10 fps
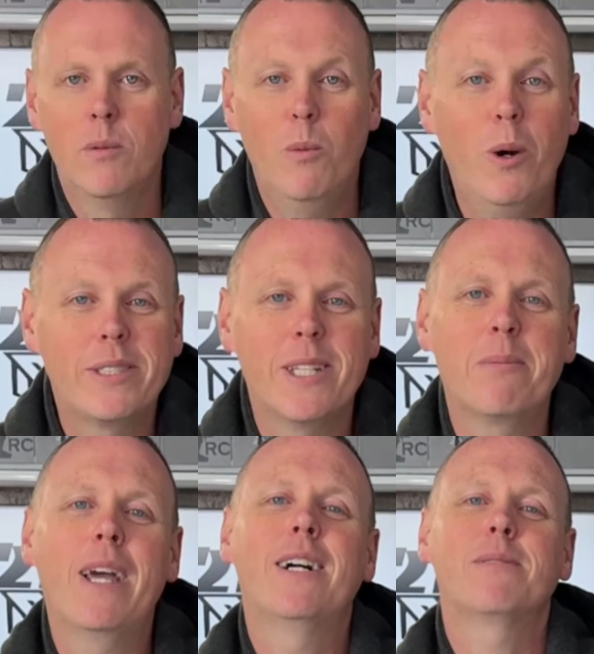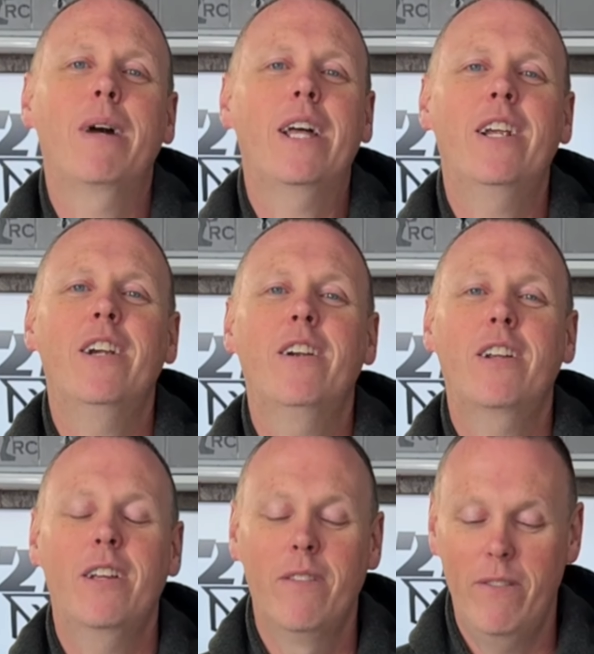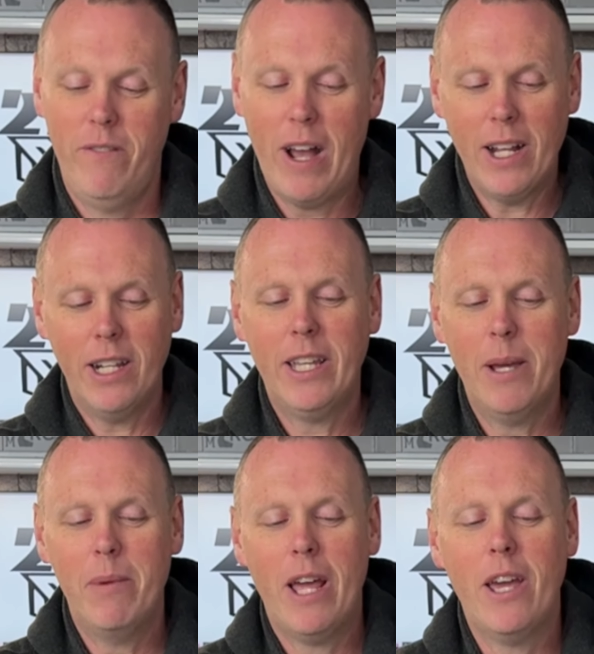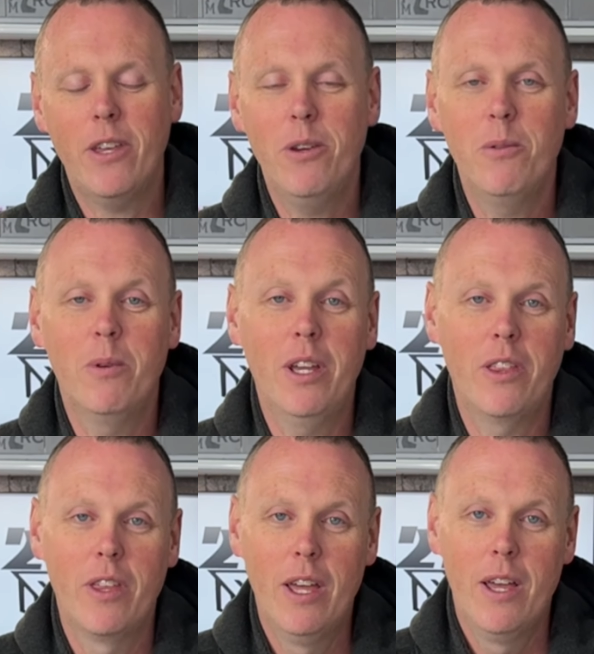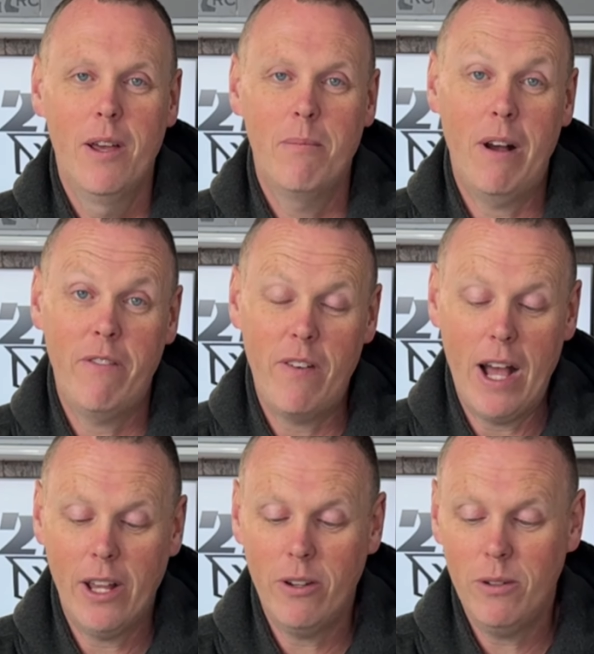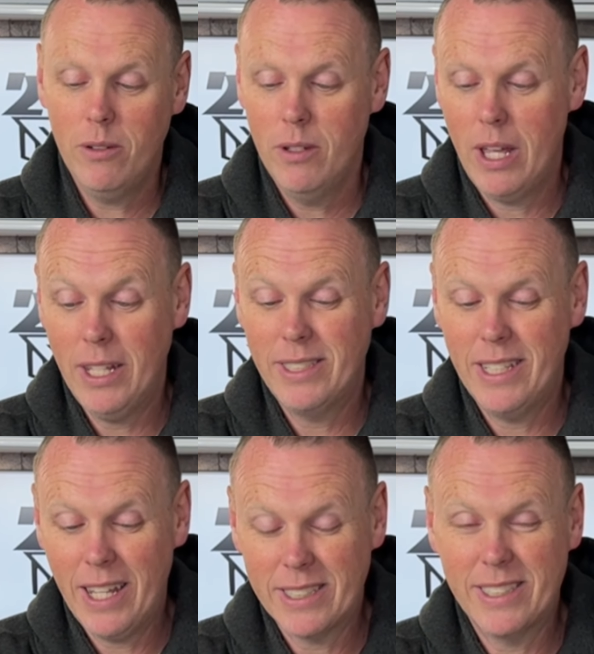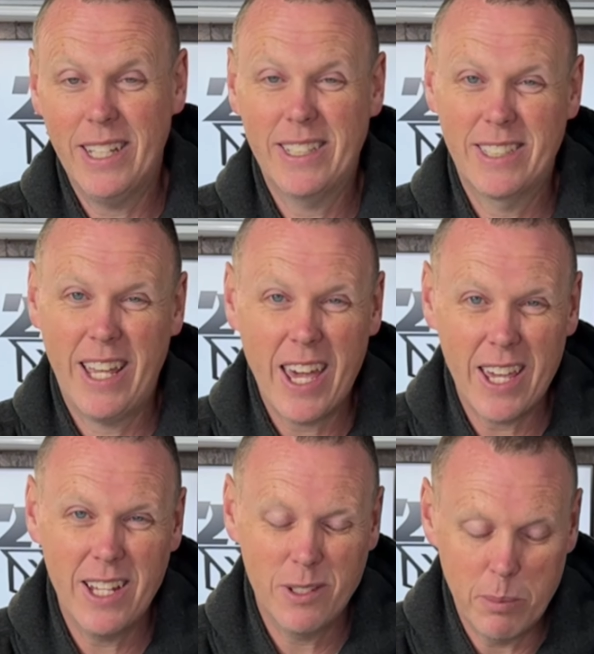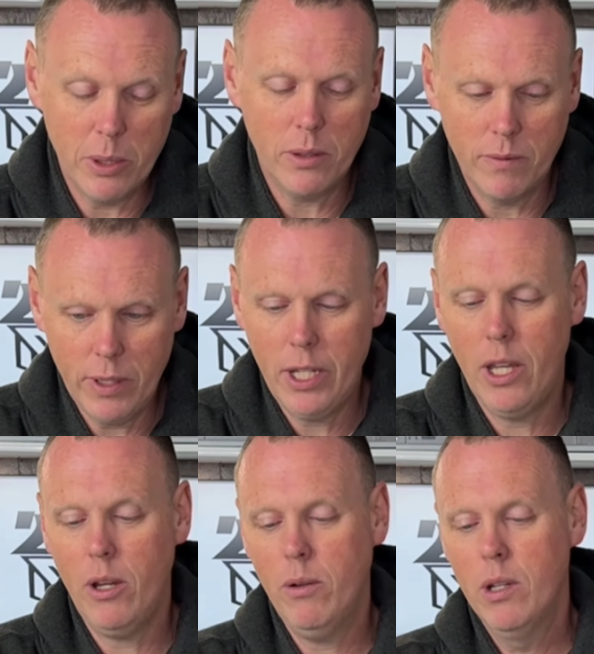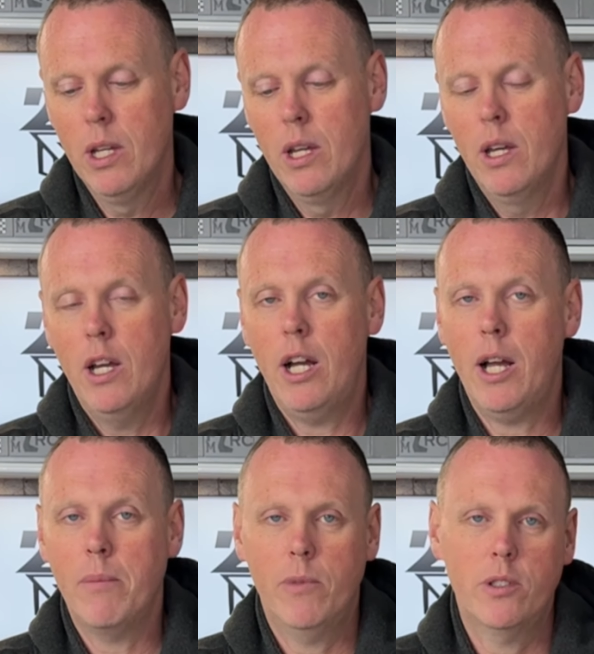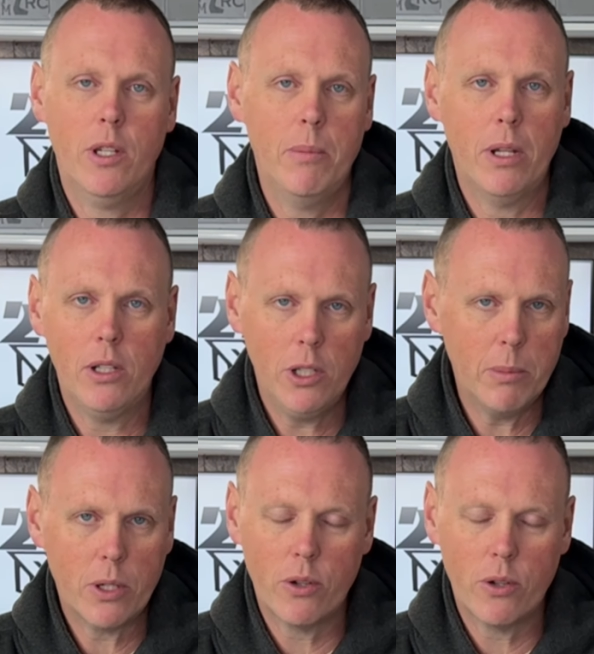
What's up, guys? Matt here. Finally coming at you with my final SCX6 cage build video. There's going to be a little